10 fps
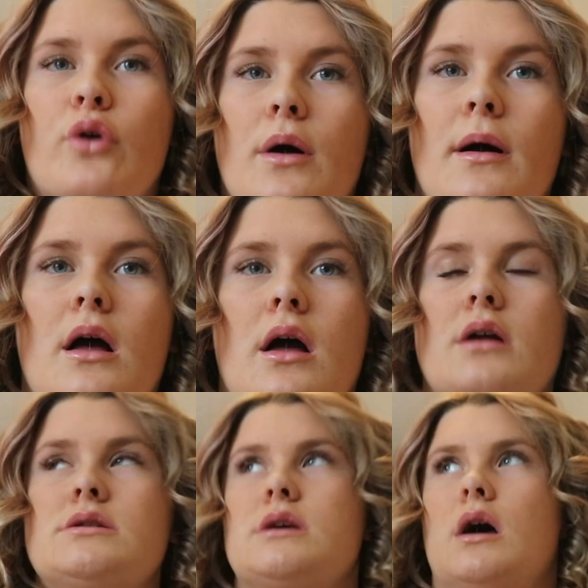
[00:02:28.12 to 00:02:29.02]
got
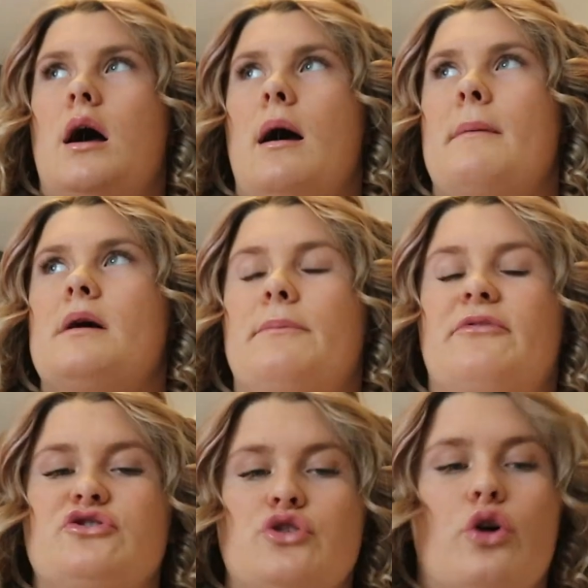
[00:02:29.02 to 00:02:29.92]

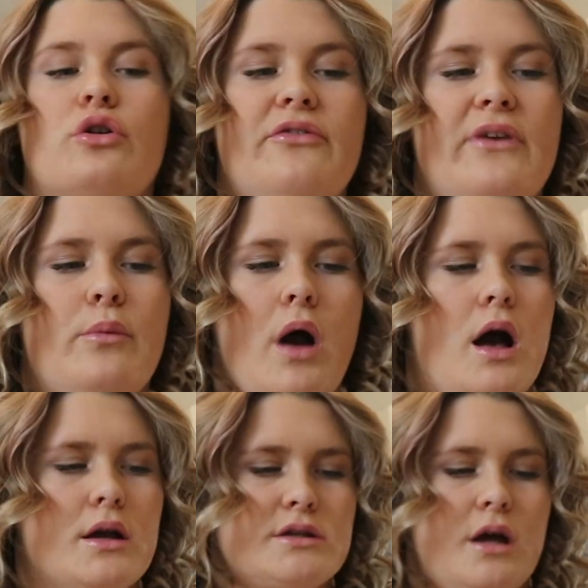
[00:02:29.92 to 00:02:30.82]
photography
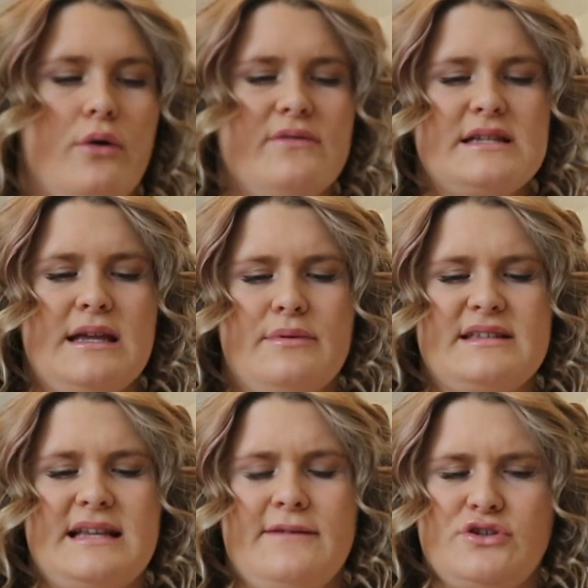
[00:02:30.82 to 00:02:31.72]
work. So obviously we
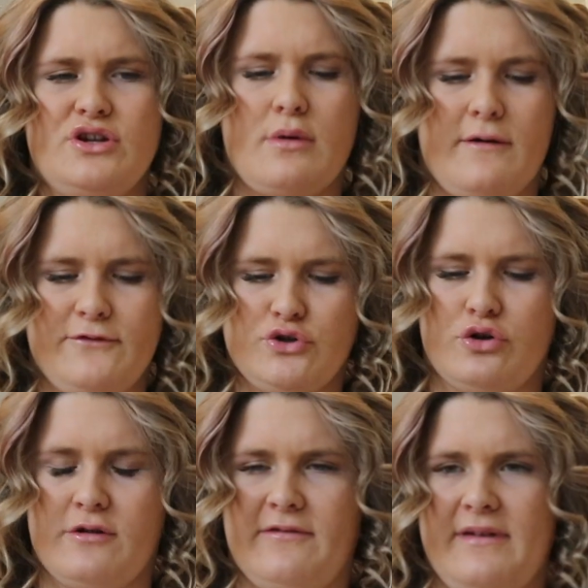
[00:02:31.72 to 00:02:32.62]
still have to do our
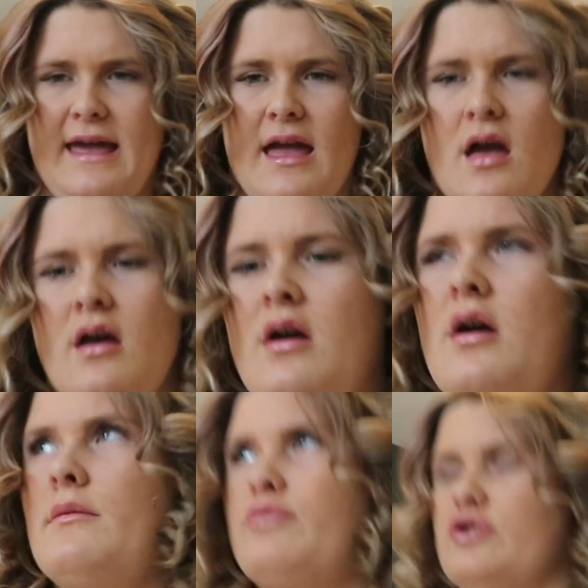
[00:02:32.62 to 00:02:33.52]
photography
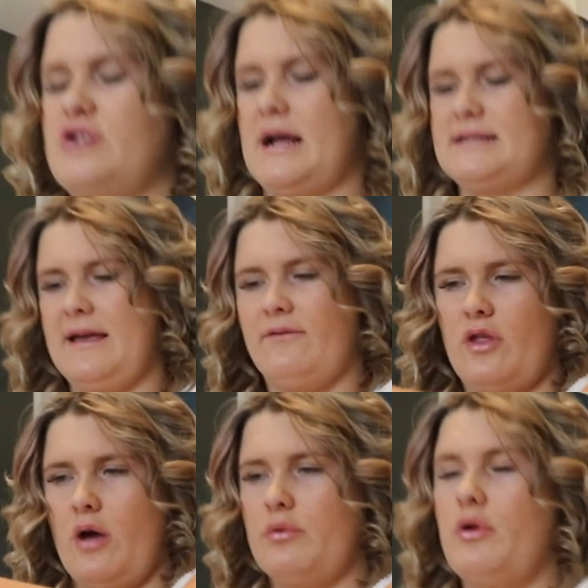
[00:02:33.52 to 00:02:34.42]
project, even
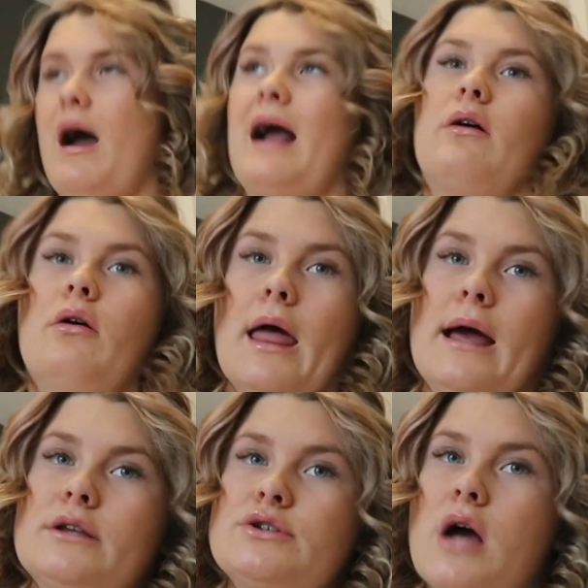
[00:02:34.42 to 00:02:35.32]
though we're not at
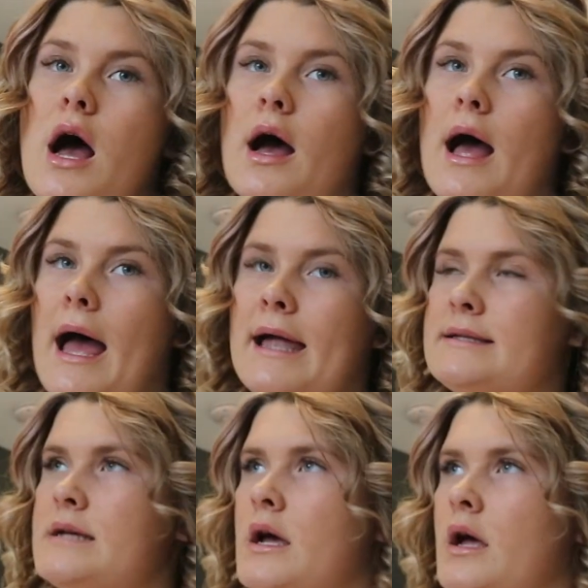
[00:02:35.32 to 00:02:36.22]
college.
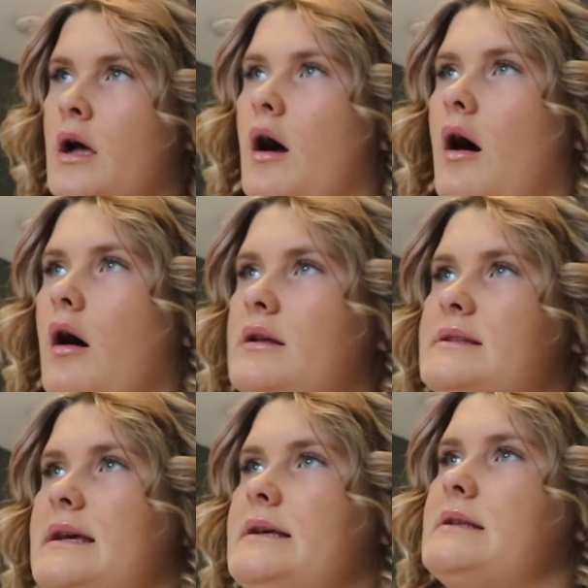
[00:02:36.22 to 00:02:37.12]
And
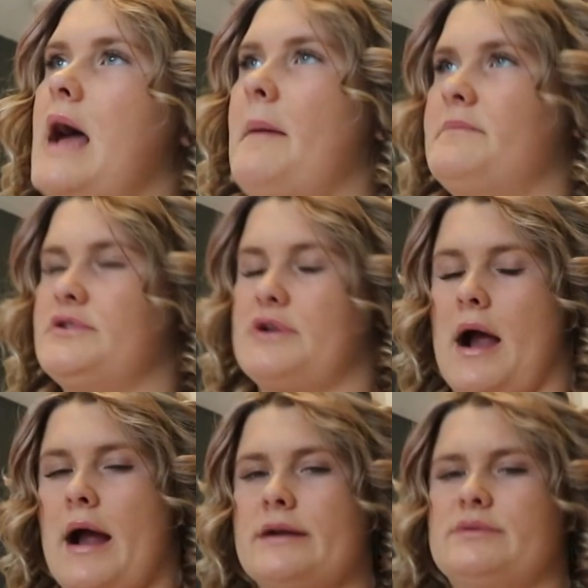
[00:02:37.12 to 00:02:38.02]
ours is
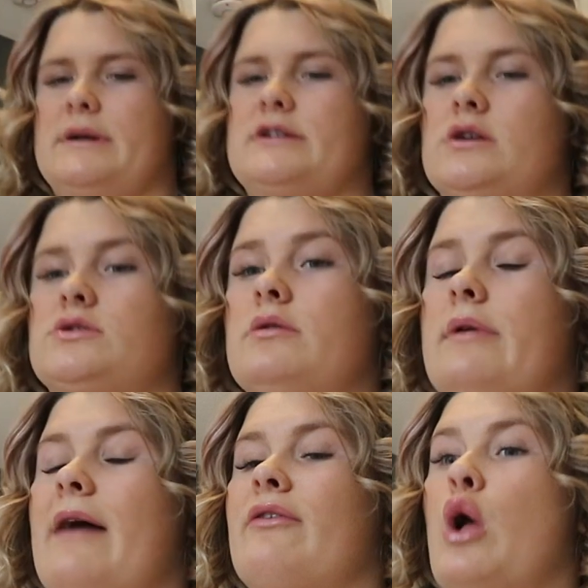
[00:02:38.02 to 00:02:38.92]
abstract, which I don't
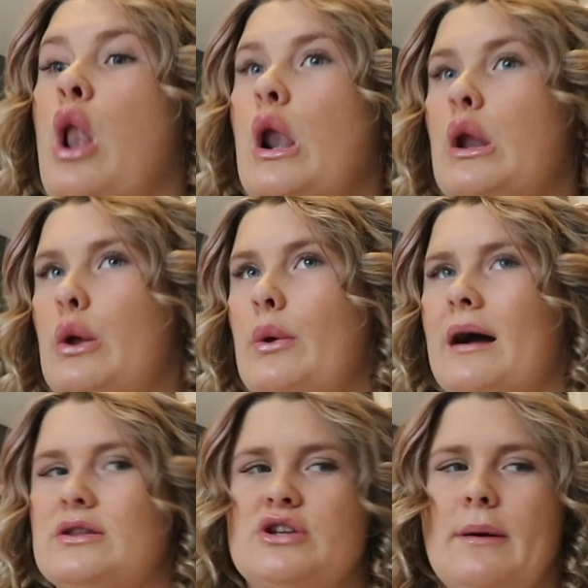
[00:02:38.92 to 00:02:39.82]
have a clue
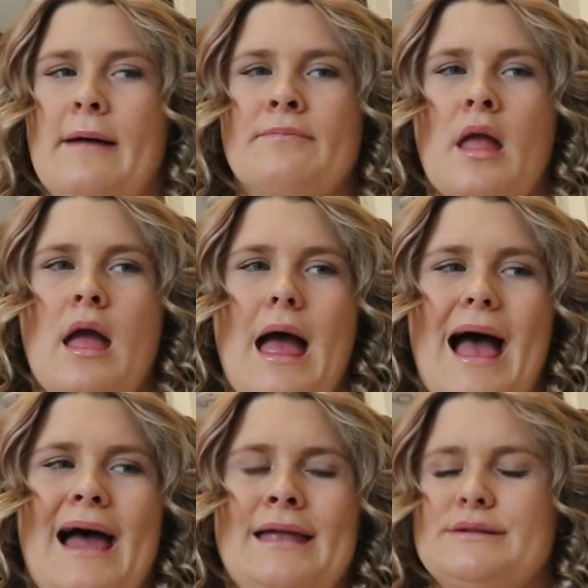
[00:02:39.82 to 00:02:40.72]
how to do it.
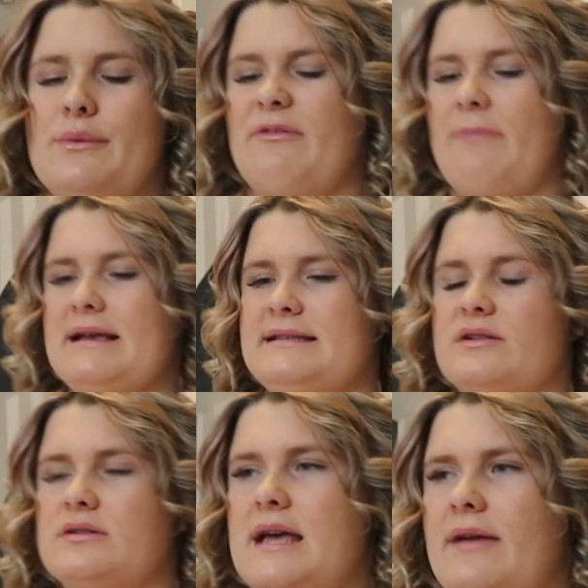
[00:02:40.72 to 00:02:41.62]
And we've basically
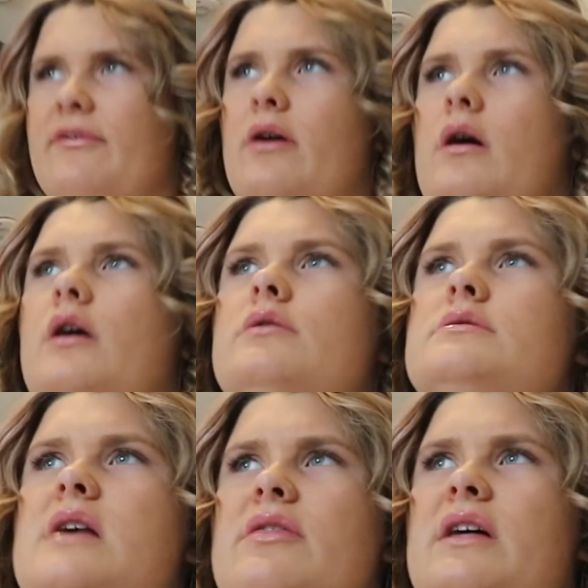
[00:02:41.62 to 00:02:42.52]
got to take
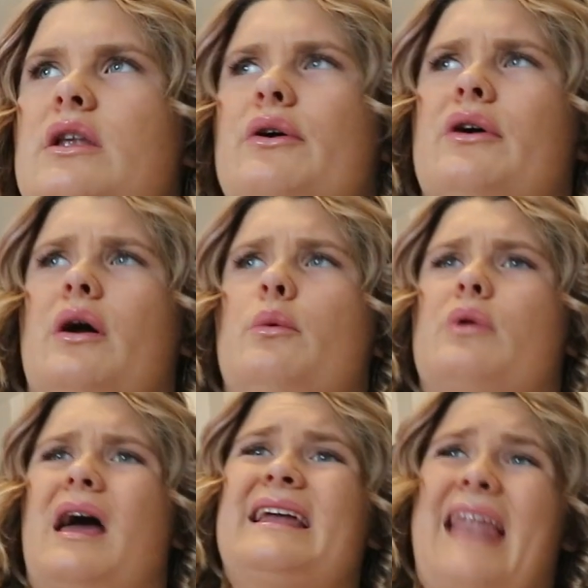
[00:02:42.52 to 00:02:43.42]
photos that look
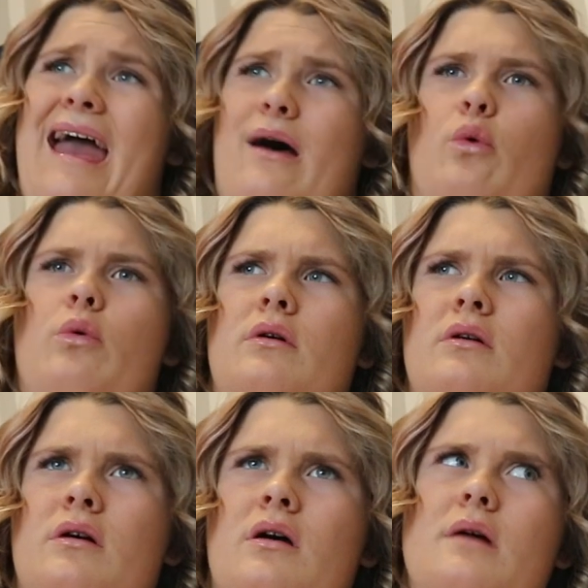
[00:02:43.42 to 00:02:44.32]
like an L.
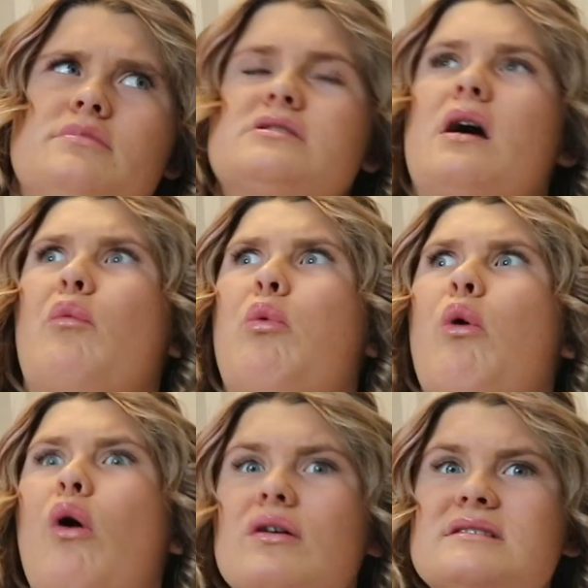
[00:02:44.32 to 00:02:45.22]
I'm just like,
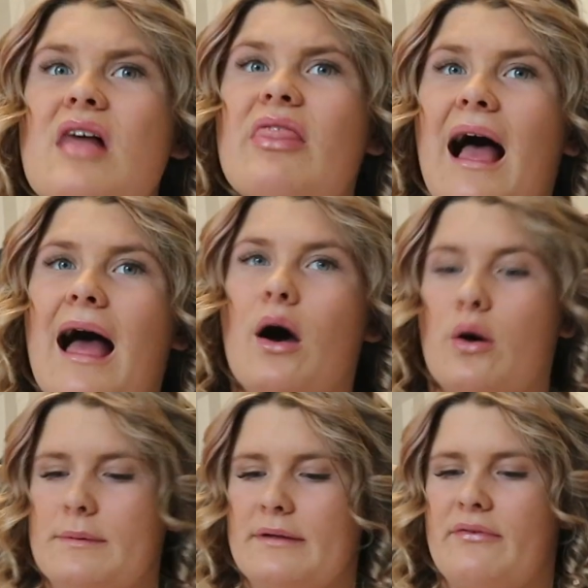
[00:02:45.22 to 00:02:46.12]
what the
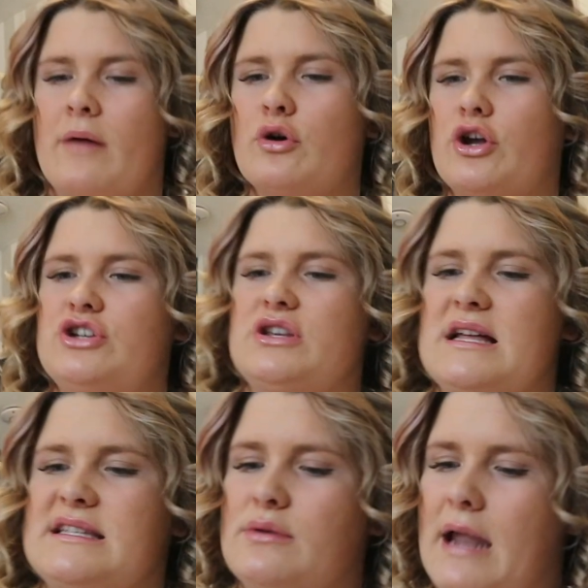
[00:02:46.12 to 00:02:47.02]
hell? But I'm not gonna do
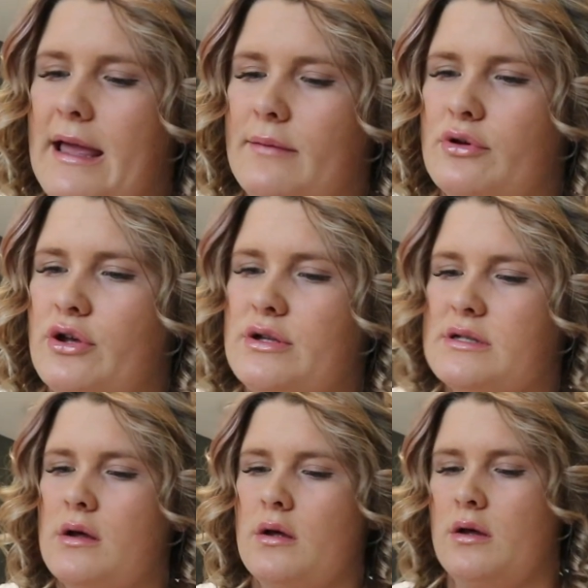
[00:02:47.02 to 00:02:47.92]
that until later because,
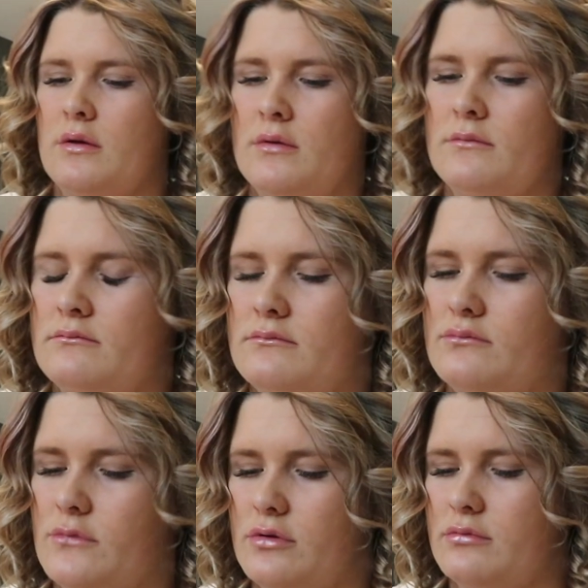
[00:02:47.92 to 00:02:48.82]

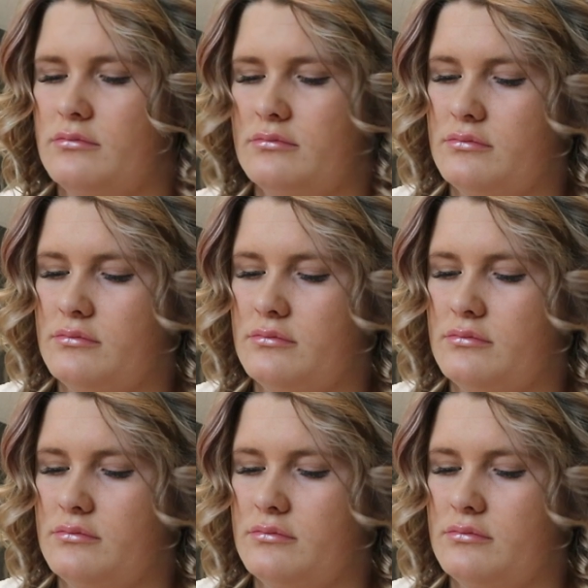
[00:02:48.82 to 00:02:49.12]
and